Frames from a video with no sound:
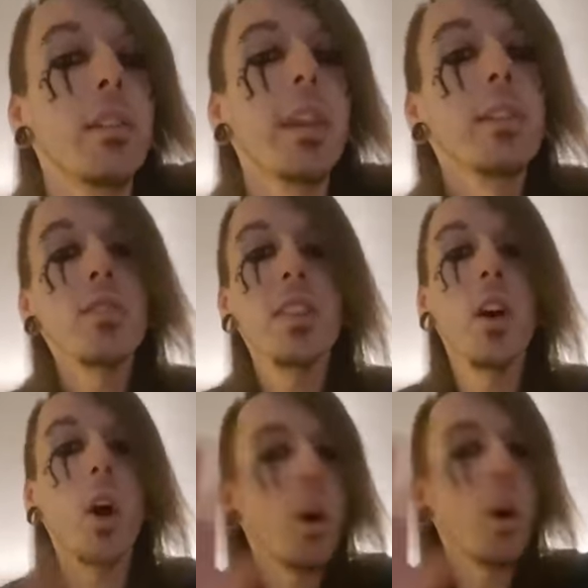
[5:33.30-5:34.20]
And say,
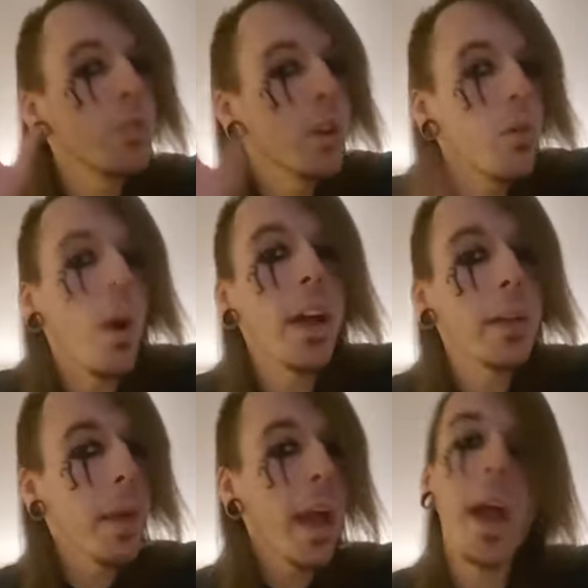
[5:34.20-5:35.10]
oh no, I
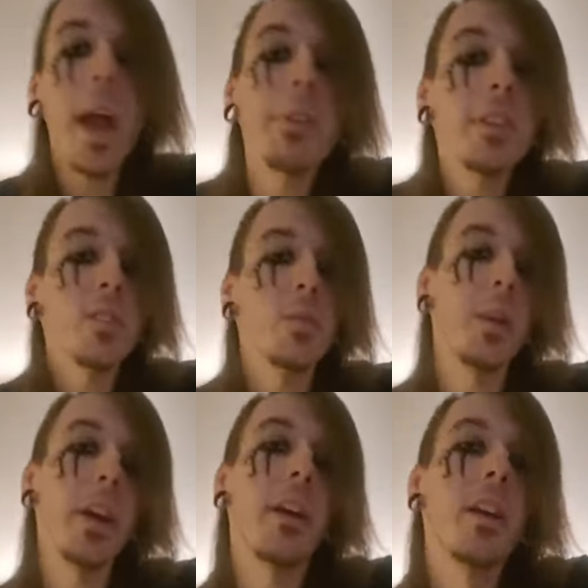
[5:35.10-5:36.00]
am happy this
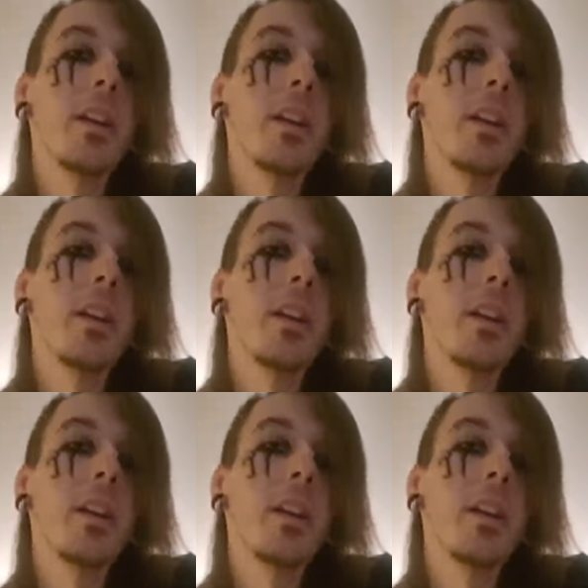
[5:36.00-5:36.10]
way.